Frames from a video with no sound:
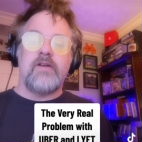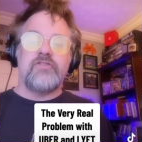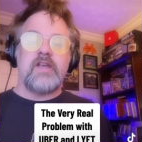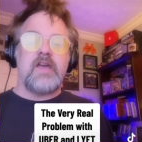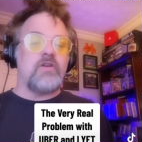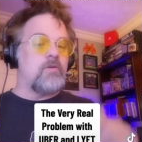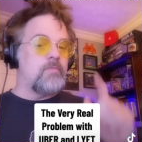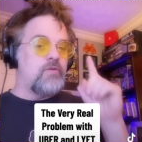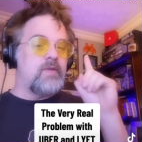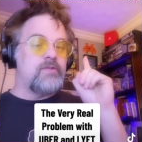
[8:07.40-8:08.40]
Check out our
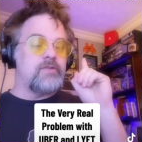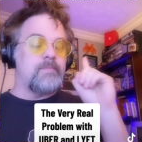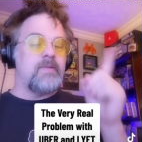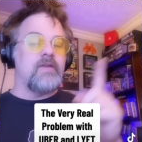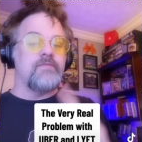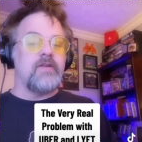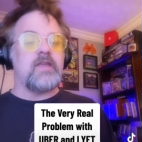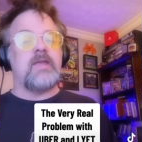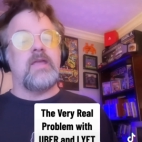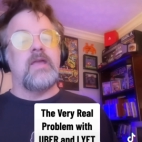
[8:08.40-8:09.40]
movies at
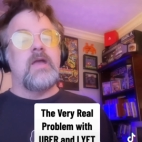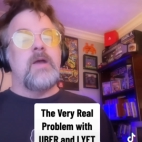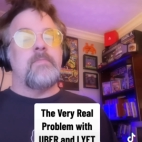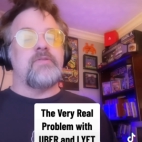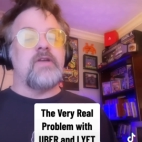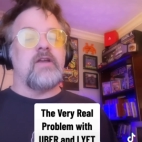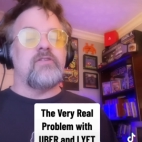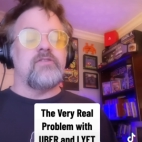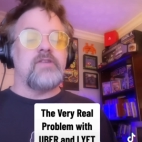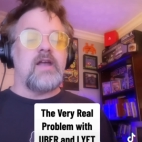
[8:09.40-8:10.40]

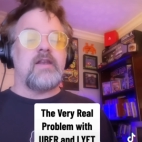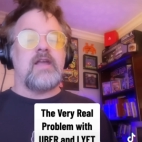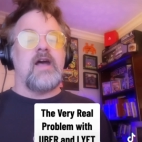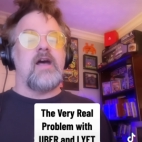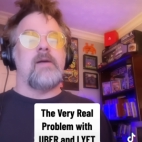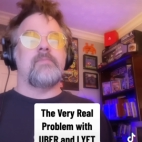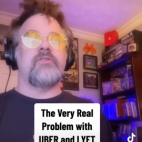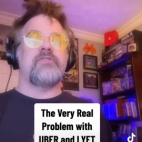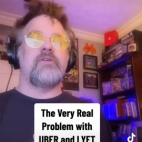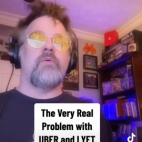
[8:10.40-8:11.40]
bigandfunkyproductions.com
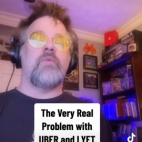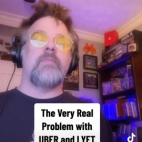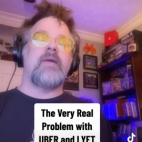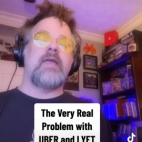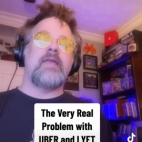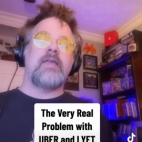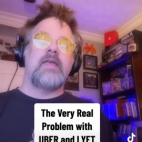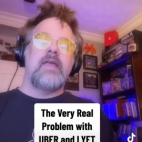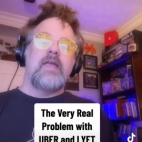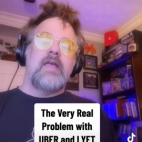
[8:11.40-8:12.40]
to see what we make.
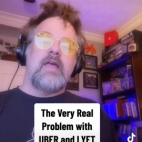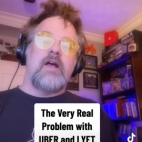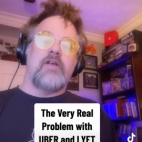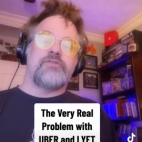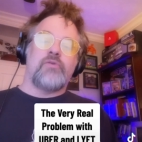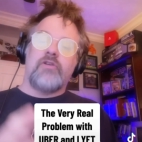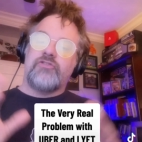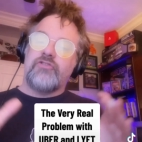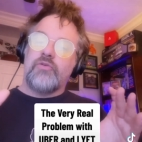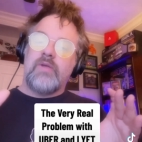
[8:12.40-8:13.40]
Also, our
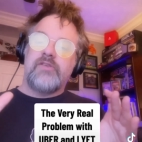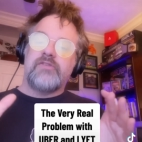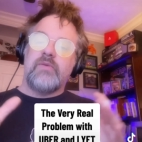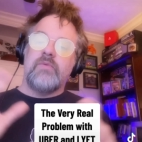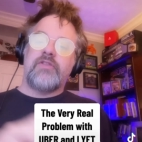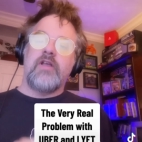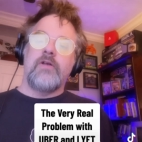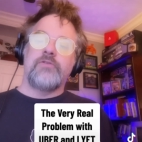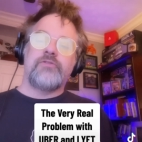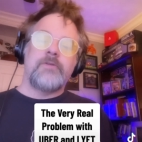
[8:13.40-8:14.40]
show, Wrestling with
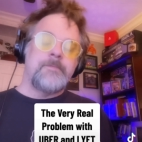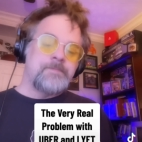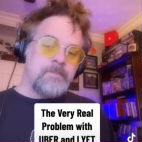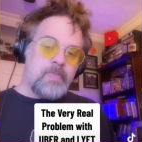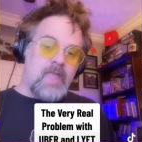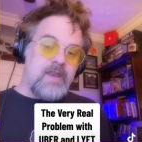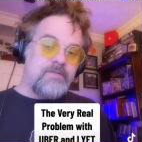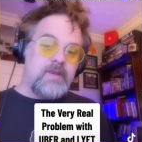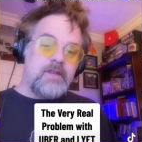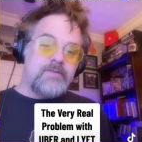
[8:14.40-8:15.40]
Ghosts. And
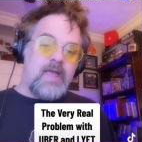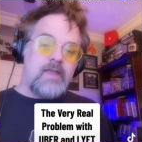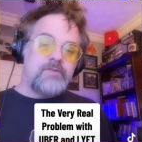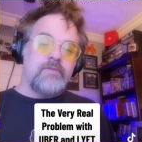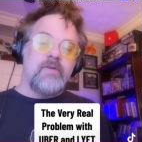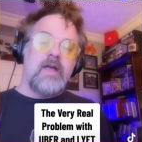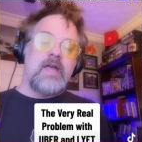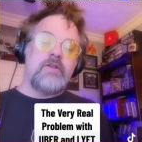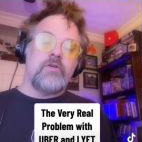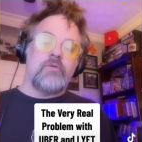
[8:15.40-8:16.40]
if you need a taxi
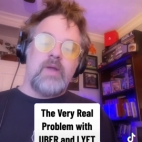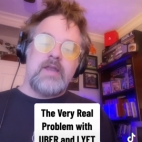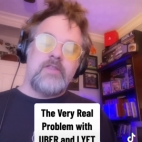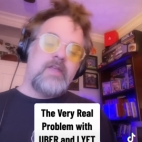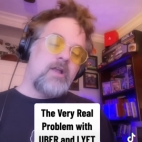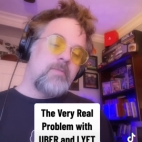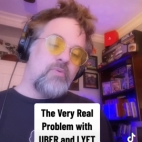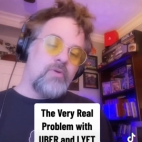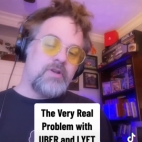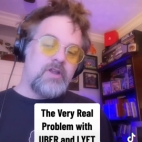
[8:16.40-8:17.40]
ride or a ride to the
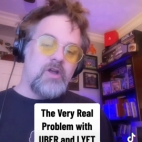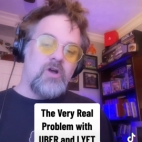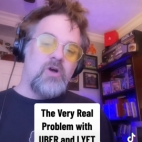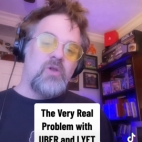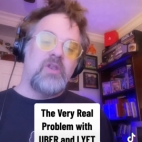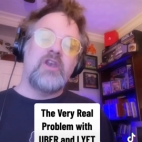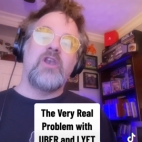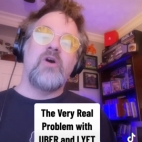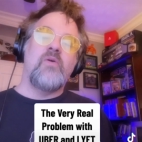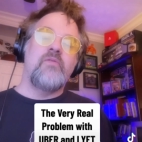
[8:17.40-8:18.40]
airport, call
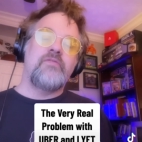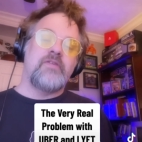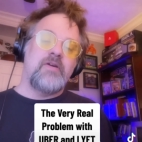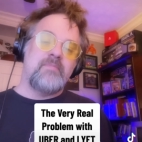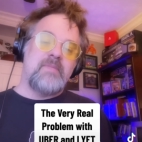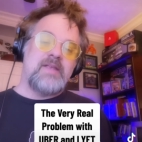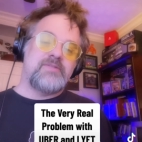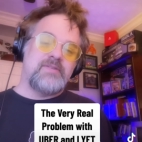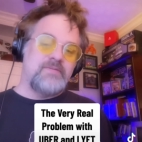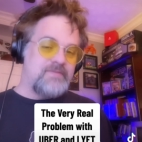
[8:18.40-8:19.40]
little old
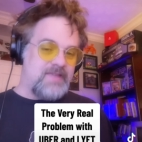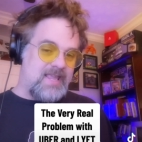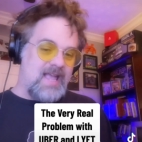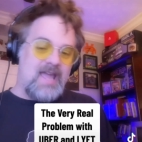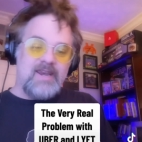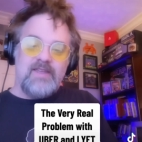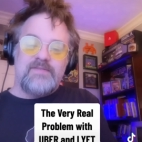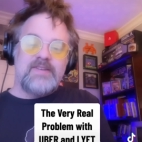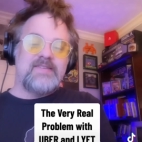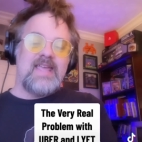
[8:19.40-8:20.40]
Funkmaster V. I'd
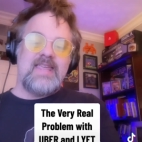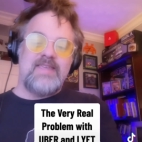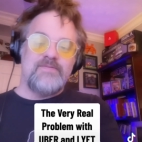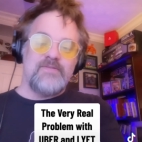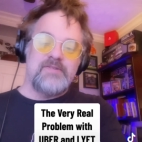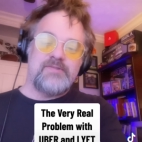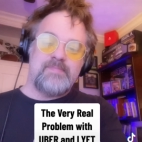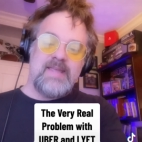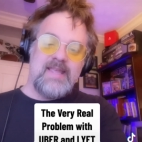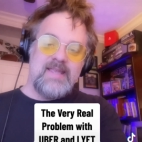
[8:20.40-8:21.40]
love to take you for a
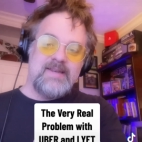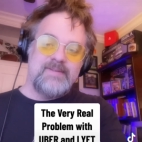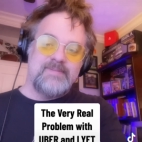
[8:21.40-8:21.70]
spin.